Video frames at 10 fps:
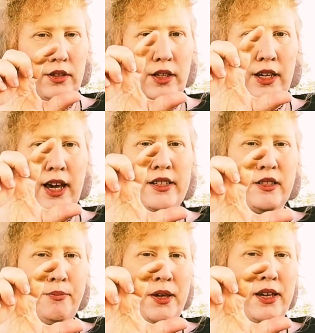it has
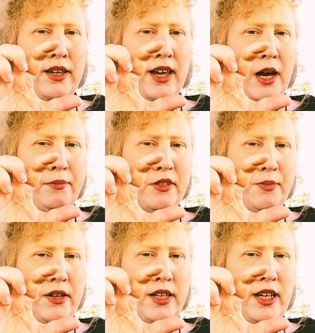the pin cap that's
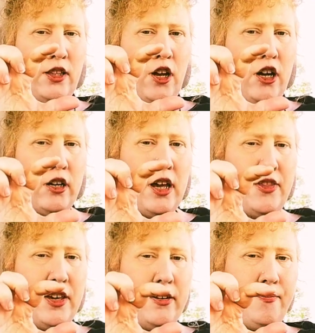about yay long,
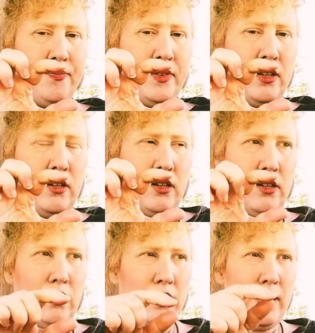and then
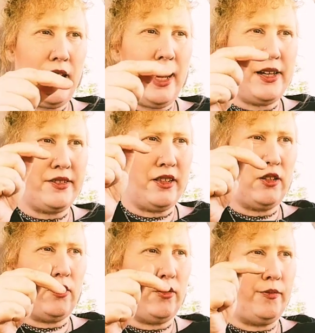it has the
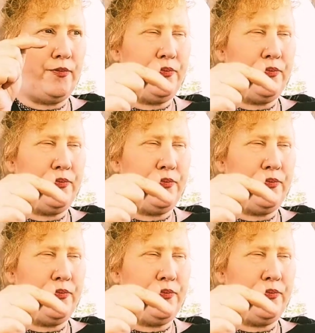little